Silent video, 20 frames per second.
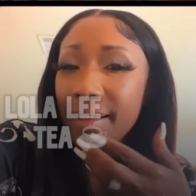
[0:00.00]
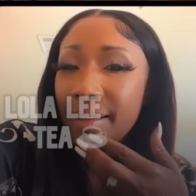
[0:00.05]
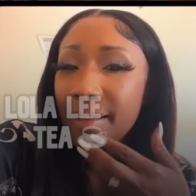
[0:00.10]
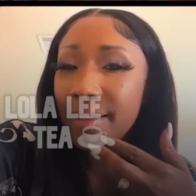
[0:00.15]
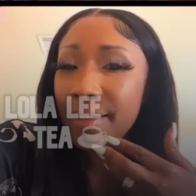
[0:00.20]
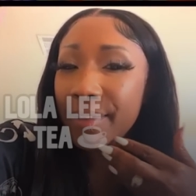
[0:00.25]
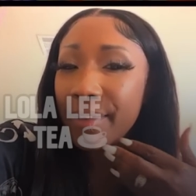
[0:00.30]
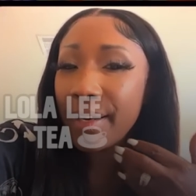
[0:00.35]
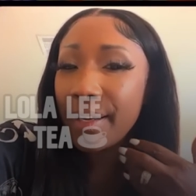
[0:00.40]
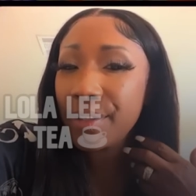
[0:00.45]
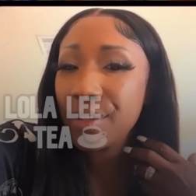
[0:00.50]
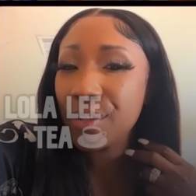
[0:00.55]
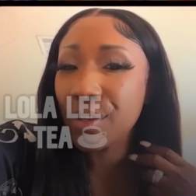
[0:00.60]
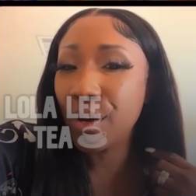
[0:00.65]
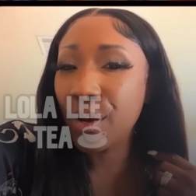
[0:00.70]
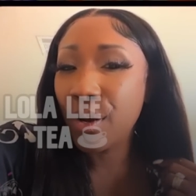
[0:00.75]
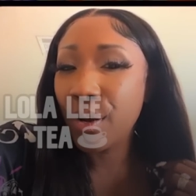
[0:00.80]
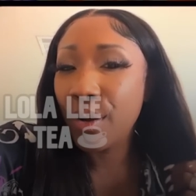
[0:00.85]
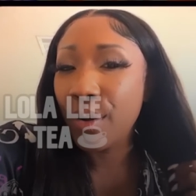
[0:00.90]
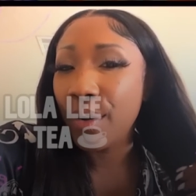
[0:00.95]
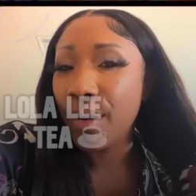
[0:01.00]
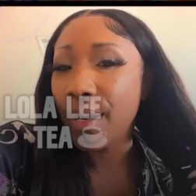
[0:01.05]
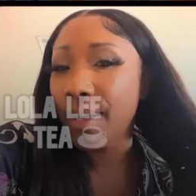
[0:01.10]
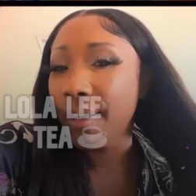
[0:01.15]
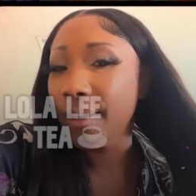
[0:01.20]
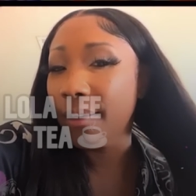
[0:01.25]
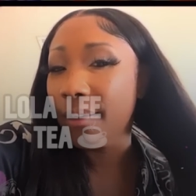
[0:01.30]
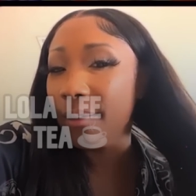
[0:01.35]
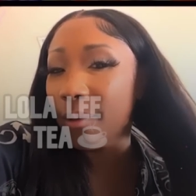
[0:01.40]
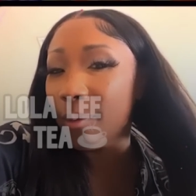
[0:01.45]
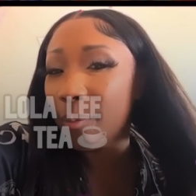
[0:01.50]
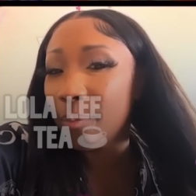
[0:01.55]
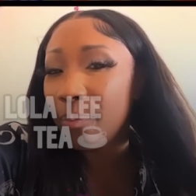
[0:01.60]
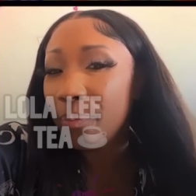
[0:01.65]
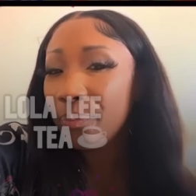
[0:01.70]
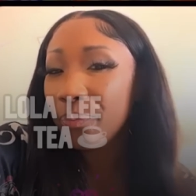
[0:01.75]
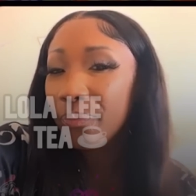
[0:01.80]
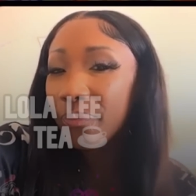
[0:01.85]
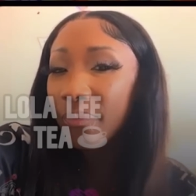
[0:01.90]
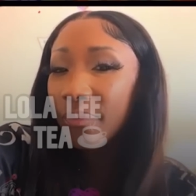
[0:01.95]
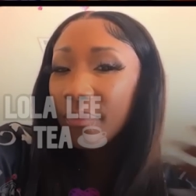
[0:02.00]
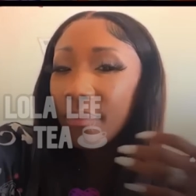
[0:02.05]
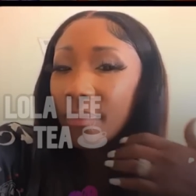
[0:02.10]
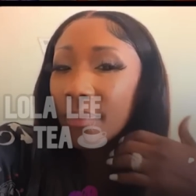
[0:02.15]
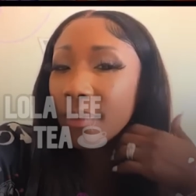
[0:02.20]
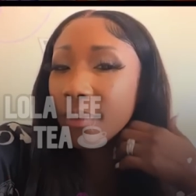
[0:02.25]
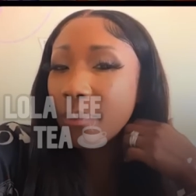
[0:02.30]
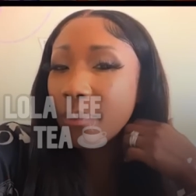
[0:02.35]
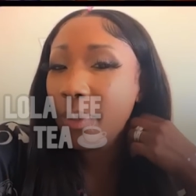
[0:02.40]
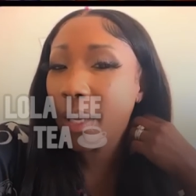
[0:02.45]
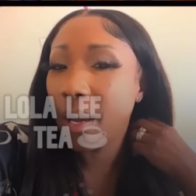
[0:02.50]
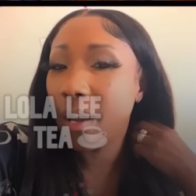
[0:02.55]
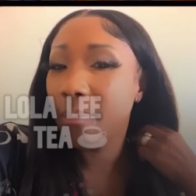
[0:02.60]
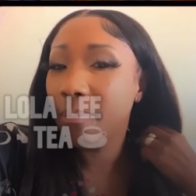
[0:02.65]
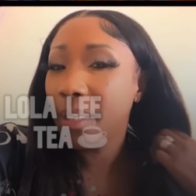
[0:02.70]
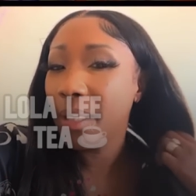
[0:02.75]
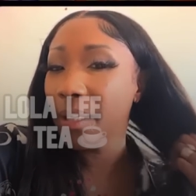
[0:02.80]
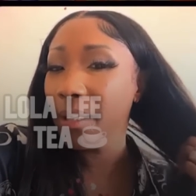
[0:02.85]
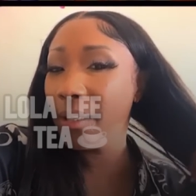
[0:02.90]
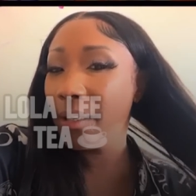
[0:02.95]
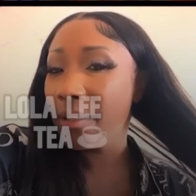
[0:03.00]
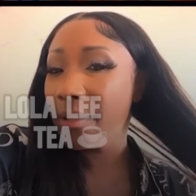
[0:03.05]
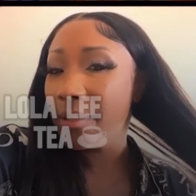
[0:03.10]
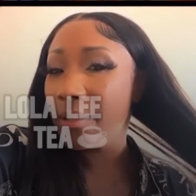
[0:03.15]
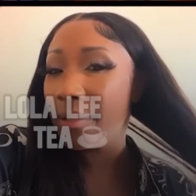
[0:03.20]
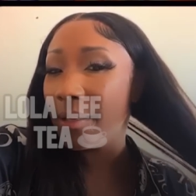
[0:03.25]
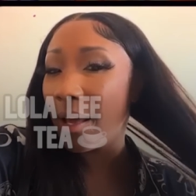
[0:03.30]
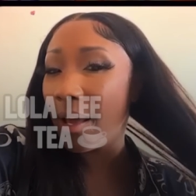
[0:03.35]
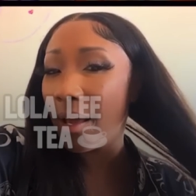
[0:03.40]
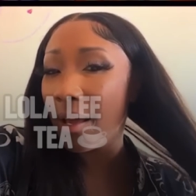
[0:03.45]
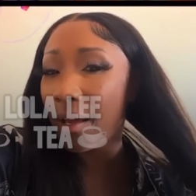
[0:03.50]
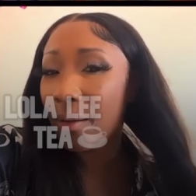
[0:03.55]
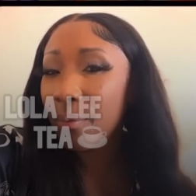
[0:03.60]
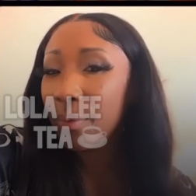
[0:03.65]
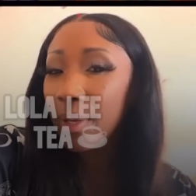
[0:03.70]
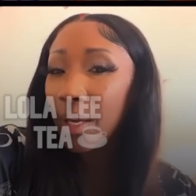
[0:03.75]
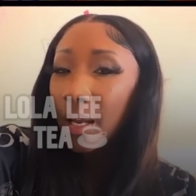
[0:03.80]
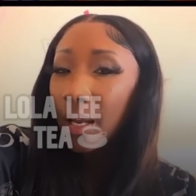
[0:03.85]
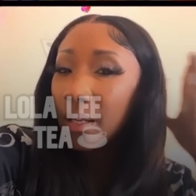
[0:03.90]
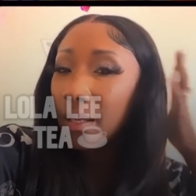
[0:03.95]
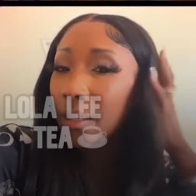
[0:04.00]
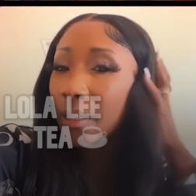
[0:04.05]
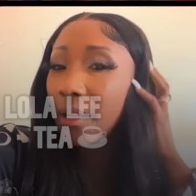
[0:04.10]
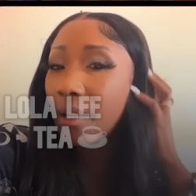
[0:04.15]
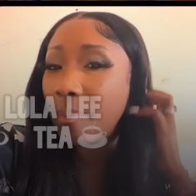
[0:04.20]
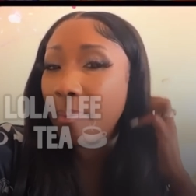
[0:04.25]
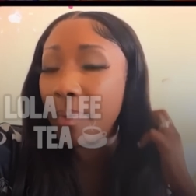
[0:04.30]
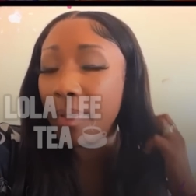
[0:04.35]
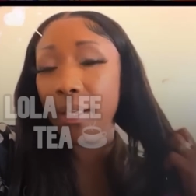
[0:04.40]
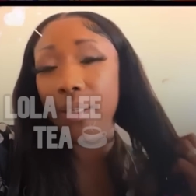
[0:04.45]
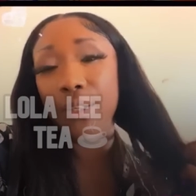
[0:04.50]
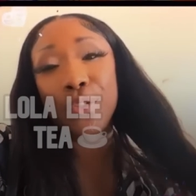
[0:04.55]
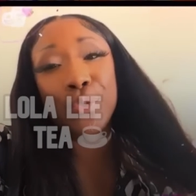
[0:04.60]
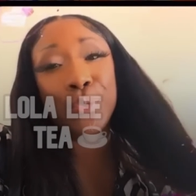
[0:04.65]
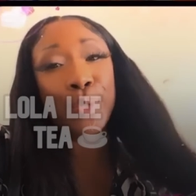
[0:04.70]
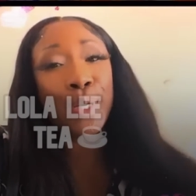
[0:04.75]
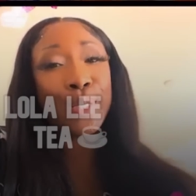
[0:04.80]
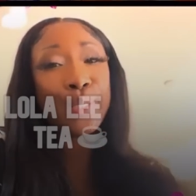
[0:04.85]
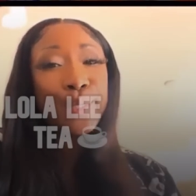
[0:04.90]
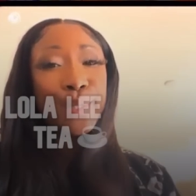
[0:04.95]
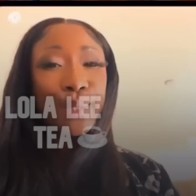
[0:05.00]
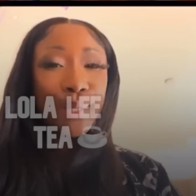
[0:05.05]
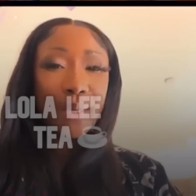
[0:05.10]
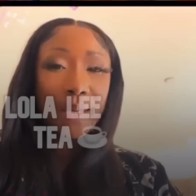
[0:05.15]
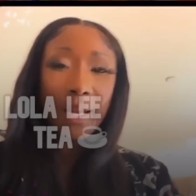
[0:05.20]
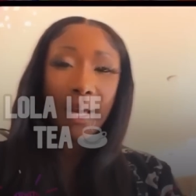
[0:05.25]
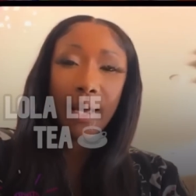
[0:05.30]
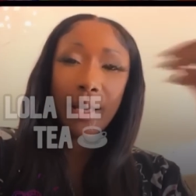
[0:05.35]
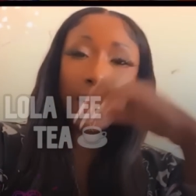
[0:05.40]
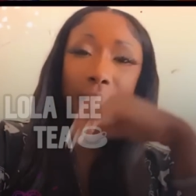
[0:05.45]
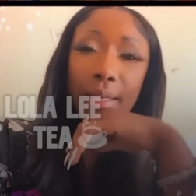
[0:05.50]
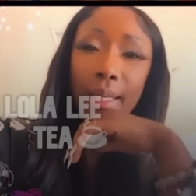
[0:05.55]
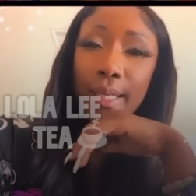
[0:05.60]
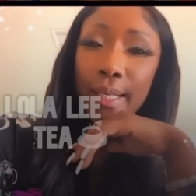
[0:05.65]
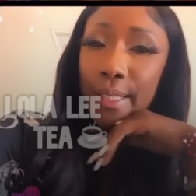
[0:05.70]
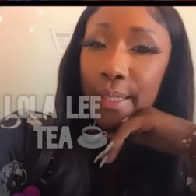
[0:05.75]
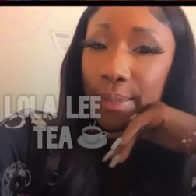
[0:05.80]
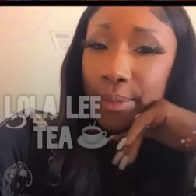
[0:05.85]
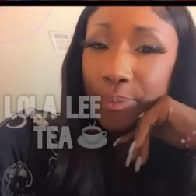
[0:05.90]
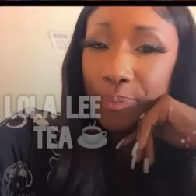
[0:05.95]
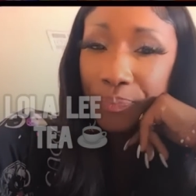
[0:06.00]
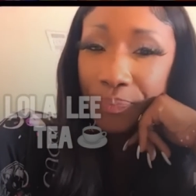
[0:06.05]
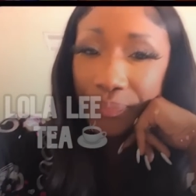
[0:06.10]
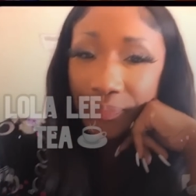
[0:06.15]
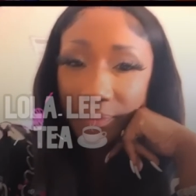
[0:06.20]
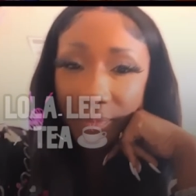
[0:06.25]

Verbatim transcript: All right, y'all. We got meetings today. We got to get up and get dressed and get out of here.